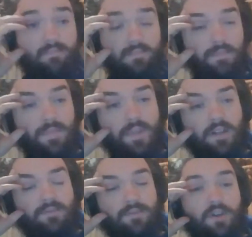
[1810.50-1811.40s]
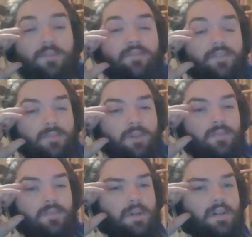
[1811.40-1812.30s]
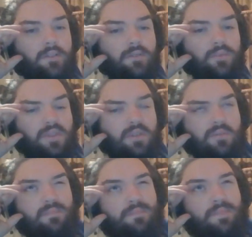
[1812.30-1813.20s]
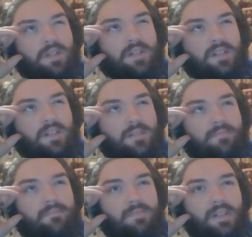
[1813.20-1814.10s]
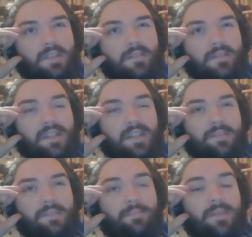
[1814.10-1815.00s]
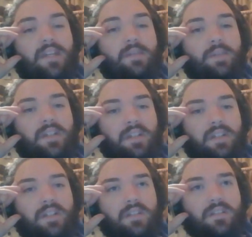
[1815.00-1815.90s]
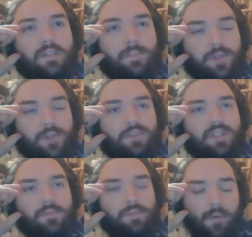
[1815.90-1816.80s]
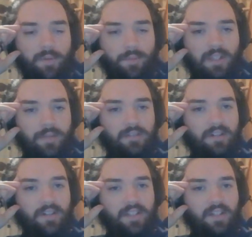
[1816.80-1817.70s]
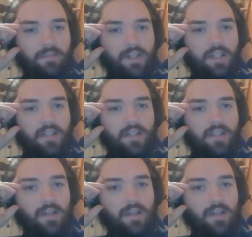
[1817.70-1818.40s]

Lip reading: No, for the most part, I agree with Dom. I'd say maybe Debussy would probably be the most likely to come back in.